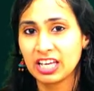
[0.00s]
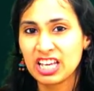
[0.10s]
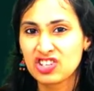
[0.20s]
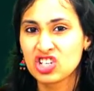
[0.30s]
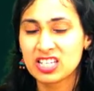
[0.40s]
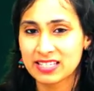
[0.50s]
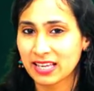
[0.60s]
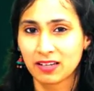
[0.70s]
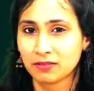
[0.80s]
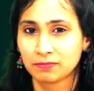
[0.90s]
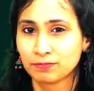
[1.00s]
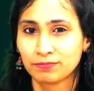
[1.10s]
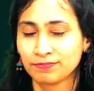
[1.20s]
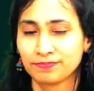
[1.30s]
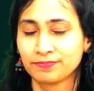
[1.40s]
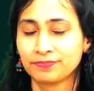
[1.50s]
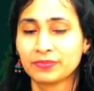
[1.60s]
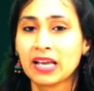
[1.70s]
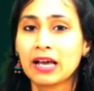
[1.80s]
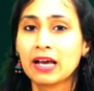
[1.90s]
Ichi sen.
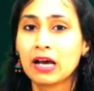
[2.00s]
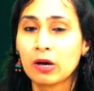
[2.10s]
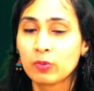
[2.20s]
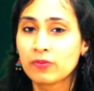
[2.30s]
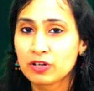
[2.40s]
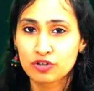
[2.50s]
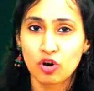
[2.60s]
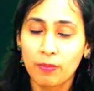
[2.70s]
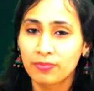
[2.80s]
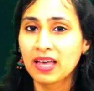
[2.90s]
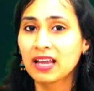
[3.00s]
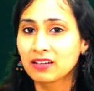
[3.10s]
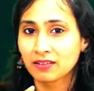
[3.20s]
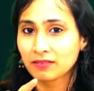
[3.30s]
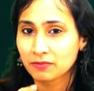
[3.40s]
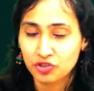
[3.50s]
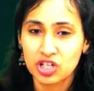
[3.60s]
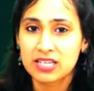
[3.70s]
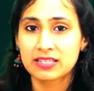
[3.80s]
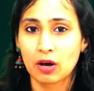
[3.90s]
We will drop that
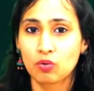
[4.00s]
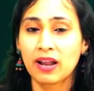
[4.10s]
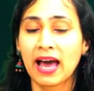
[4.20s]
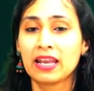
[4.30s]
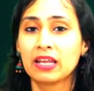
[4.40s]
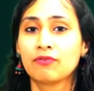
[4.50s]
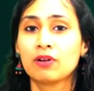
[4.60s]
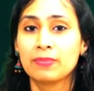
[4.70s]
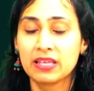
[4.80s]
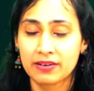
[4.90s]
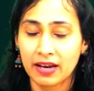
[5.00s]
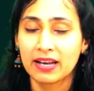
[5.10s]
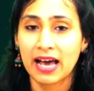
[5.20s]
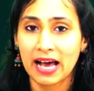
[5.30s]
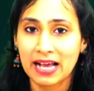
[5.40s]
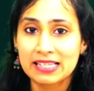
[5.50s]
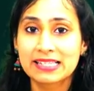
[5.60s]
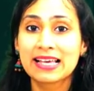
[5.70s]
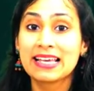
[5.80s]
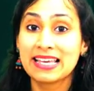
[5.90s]
chi sound and it will be read
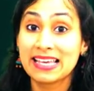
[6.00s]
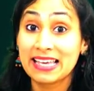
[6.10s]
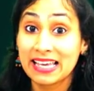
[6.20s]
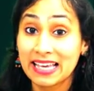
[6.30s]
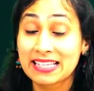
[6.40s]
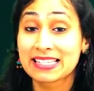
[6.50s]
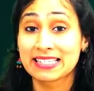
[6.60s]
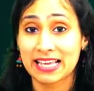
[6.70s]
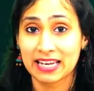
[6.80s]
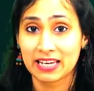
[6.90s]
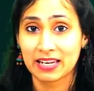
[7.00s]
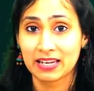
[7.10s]
as isen.